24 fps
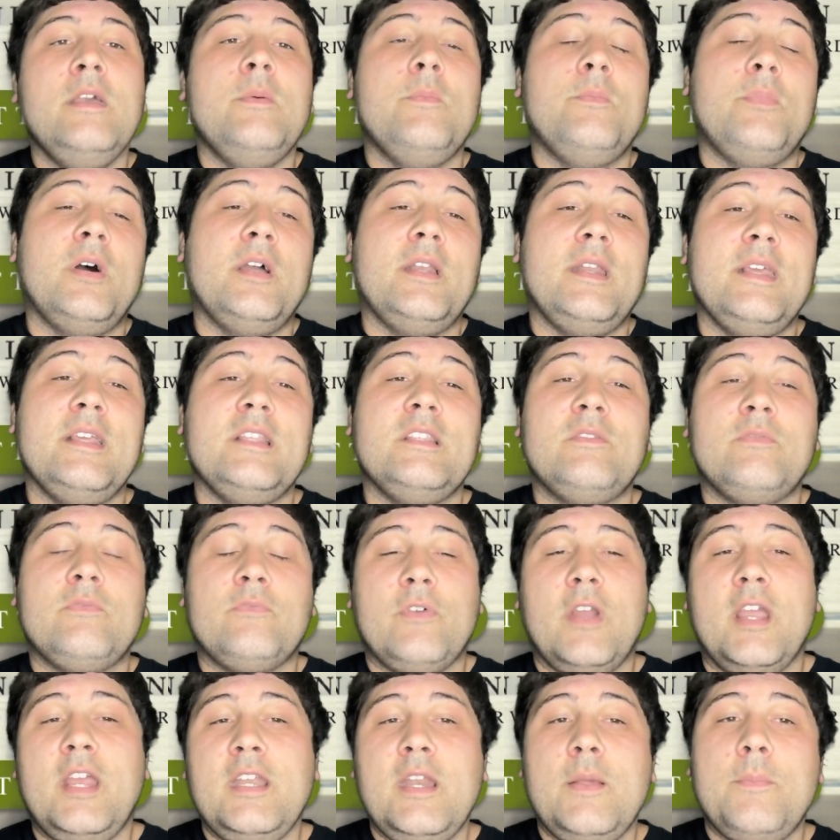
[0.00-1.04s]
but his
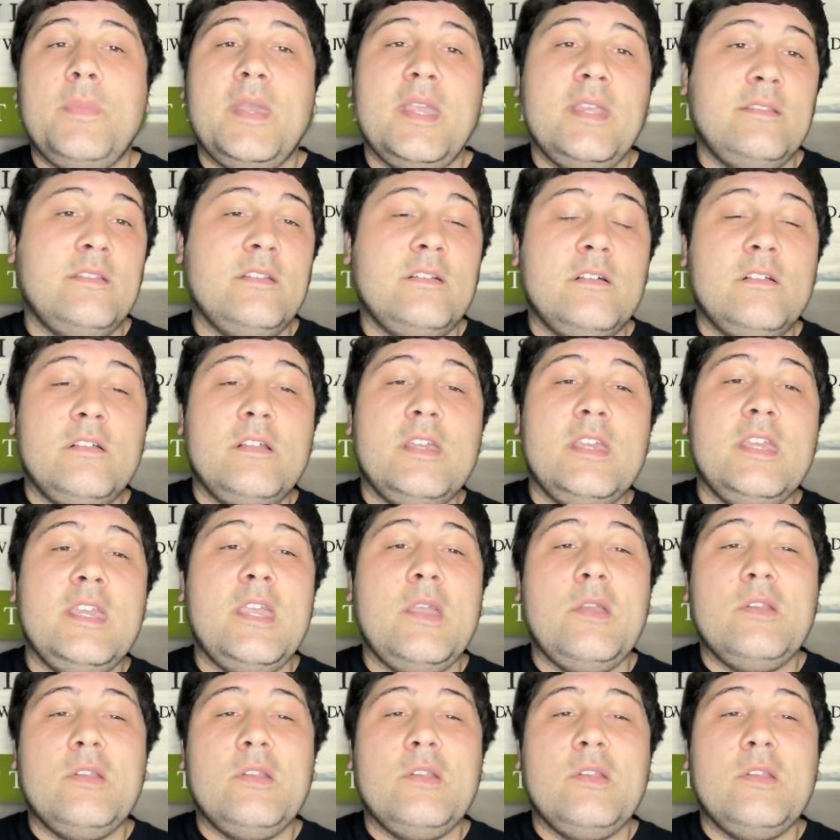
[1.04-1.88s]
friend basically